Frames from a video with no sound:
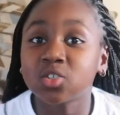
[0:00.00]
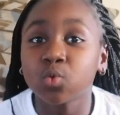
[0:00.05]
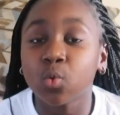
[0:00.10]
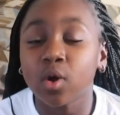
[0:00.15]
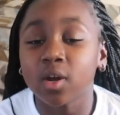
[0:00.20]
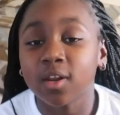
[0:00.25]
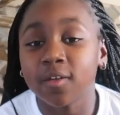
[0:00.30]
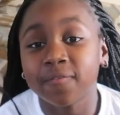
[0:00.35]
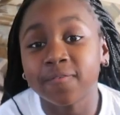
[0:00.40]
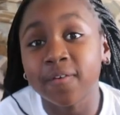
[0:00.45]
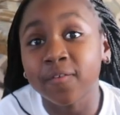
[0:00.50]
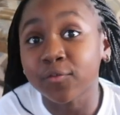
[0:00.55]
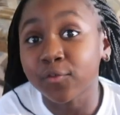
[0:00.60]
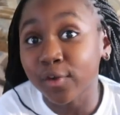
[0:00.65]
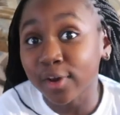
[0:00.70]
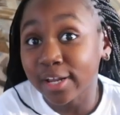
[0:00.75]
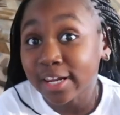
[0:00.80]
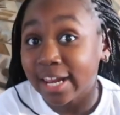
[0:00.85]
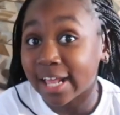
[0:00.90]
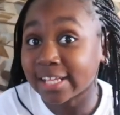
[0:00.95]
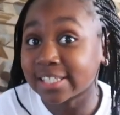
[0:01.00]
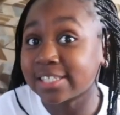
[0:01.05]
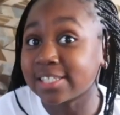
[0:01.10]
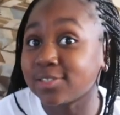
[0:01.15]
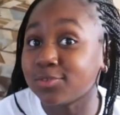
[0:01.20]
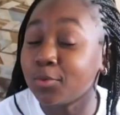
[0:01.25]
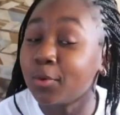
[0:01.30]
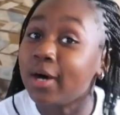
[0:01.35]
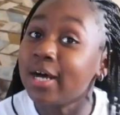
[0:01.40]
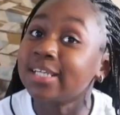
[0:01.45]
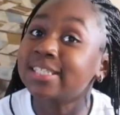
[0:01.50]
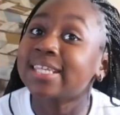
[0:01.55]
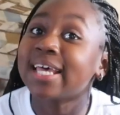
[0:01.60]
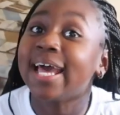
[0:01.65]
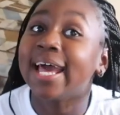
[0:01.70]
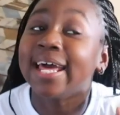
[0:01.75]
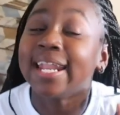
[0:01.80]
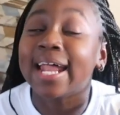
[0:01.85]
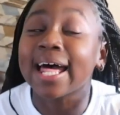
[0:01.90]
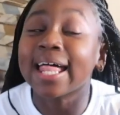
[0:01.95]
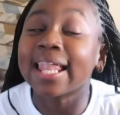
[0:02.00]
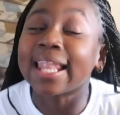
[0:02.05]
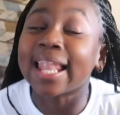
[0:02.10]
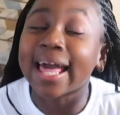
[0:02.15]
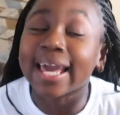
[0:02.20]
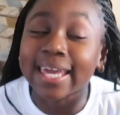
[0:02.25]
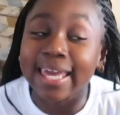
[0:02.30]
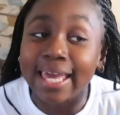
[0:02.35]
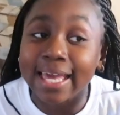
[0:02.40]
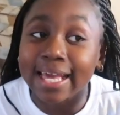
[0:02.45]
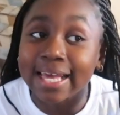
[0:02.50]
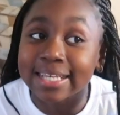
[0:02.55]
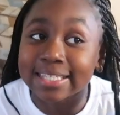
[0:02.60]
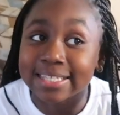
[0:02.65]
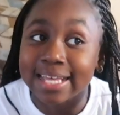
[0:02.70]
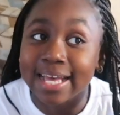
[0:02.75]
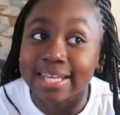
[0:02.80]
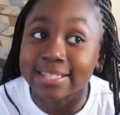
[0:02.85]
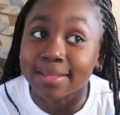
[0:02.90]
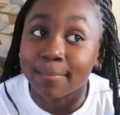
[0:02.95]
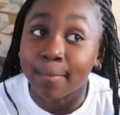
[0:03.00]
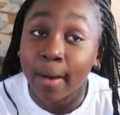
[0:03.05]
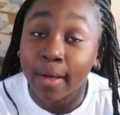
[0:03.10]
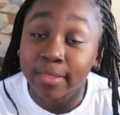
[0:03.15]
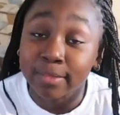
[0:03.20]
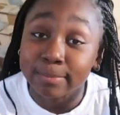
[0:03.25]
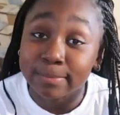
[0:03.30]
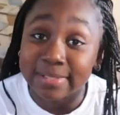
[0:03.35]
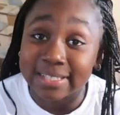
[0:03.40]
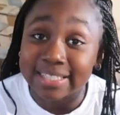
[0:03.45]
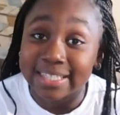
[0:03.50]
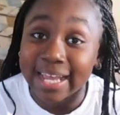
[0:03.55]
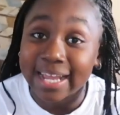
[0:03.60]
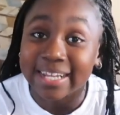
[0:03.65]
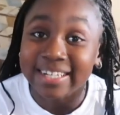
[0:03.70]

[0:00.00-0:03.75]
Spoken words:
It's where the fifth grade classes was, and I like it because it has a balcony